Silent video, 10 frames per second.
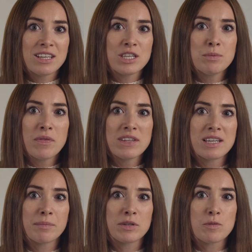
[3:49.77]
you want this
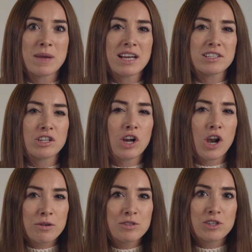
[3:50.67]
number to be as
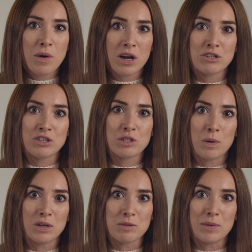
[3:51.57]
close to 100 as
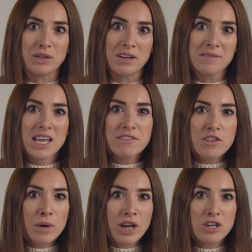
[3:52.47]
possible. If
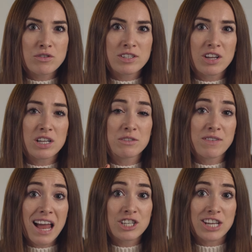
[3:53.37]
the 100 starts
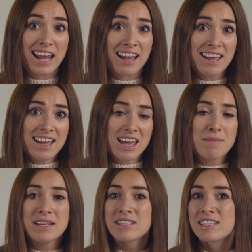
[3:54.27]
flashing,
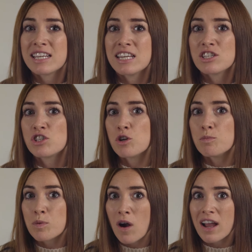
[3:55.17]
it means the scene is too
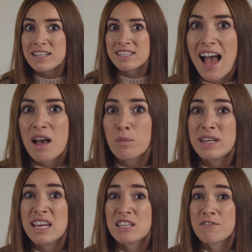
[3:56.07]
bright and
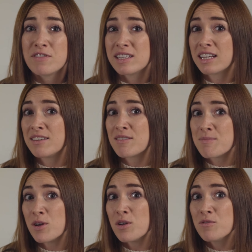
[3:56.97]
we need to physically
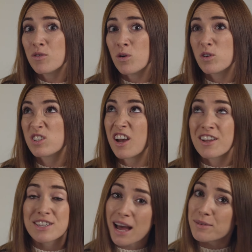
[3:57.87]
remove or
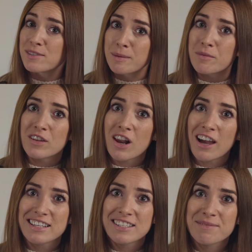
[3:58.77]
turn down some of the
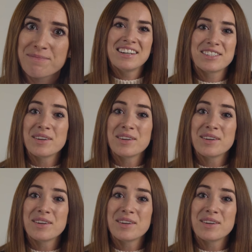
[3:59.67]
lights. So